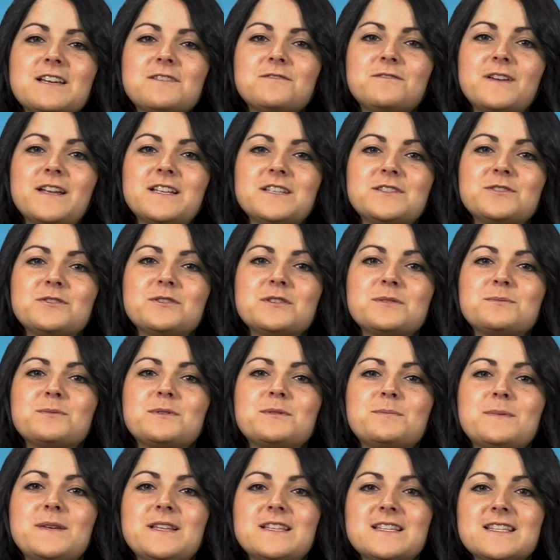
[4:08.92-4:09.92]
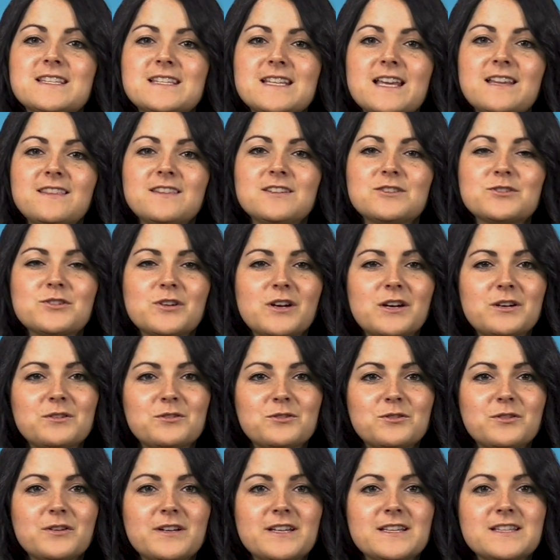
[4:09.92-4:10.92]
and vendors would have been sent the
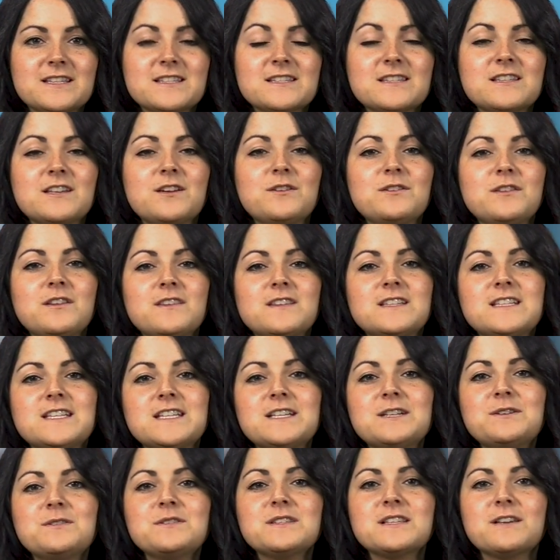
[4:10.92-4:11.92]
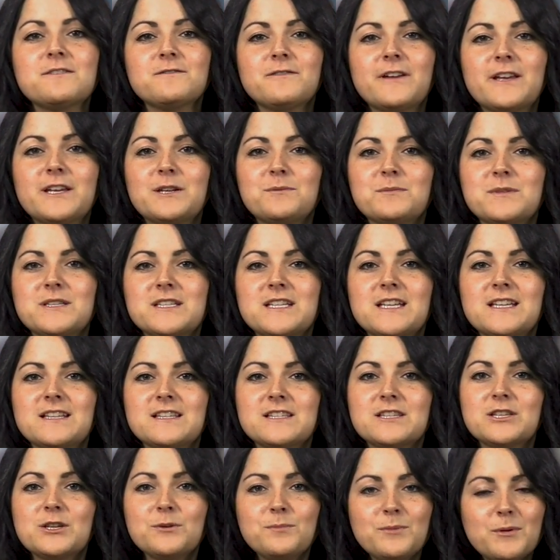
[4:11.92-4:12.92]
trial coins so that the tills and vending
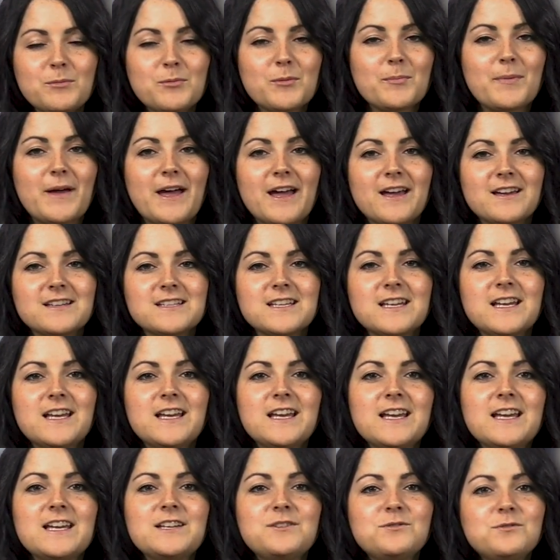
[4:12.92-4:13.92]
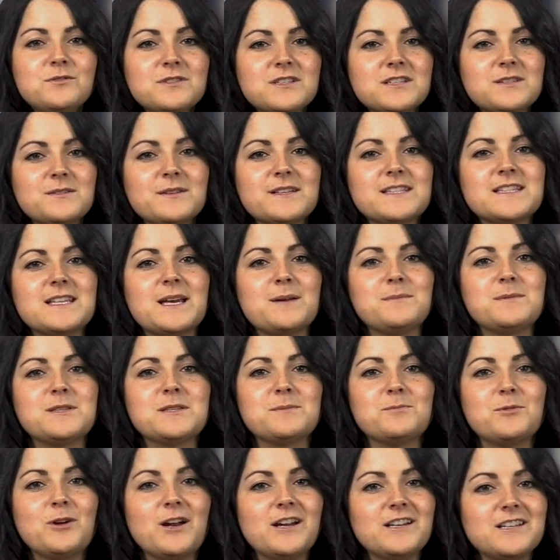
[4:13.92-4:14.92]
machines could be prepared in order to
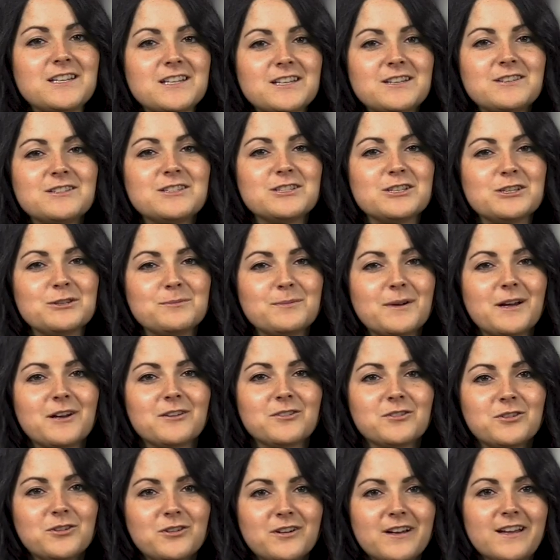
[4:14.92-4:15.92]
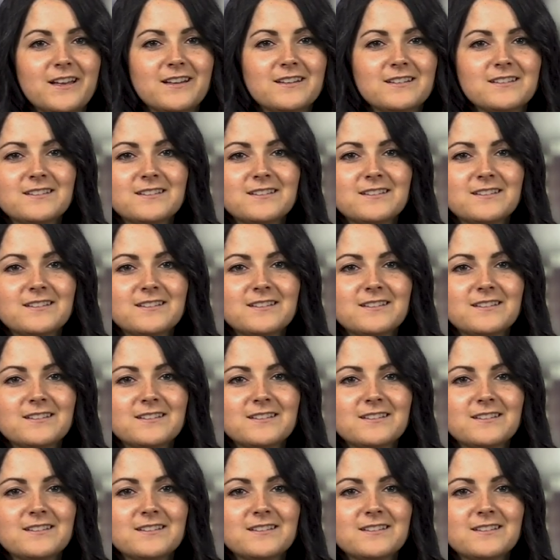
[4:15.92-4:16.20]
accept the brand new £2 coin.